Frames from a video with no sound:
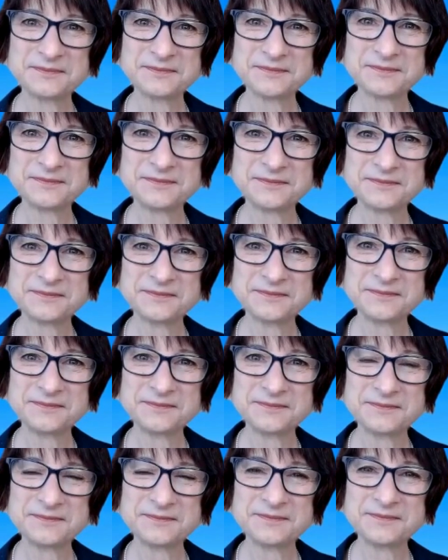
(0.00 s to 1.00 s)

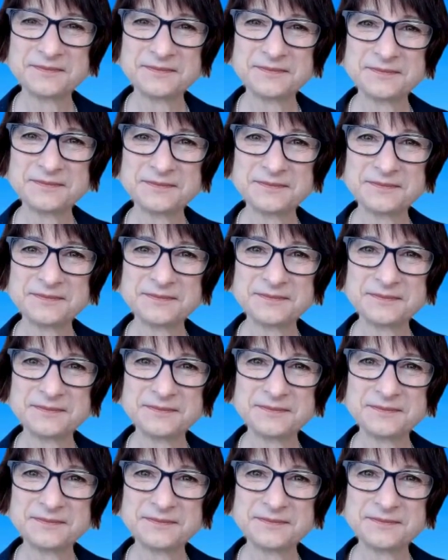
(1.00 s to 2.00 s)

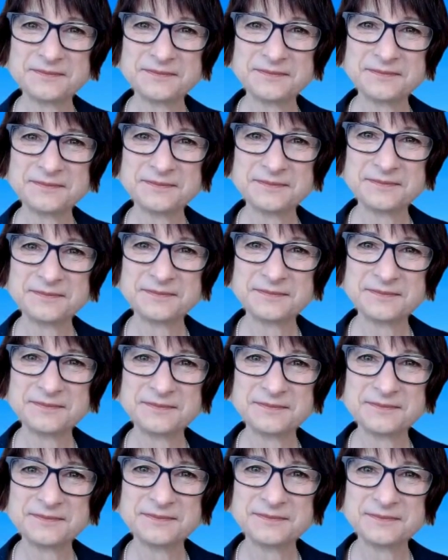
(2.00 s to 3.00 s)

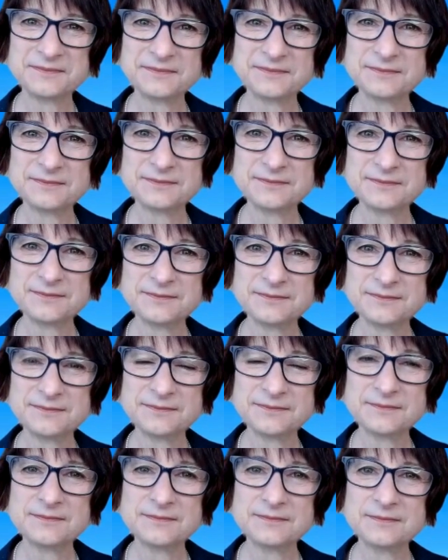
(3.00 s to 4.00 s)

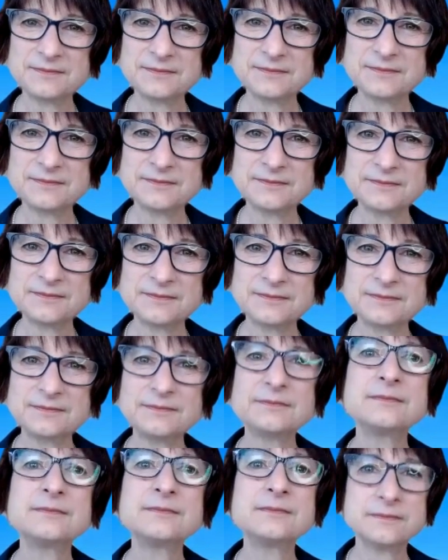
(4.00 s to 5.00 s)

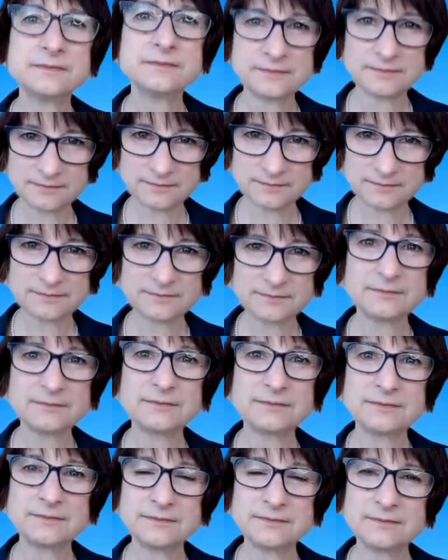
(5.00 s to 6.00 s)

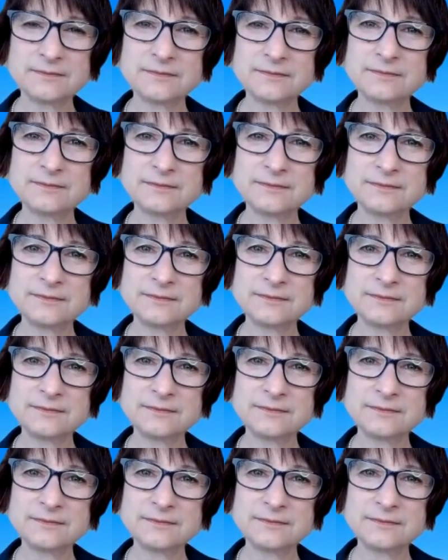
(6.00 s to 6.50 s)
(not speaking)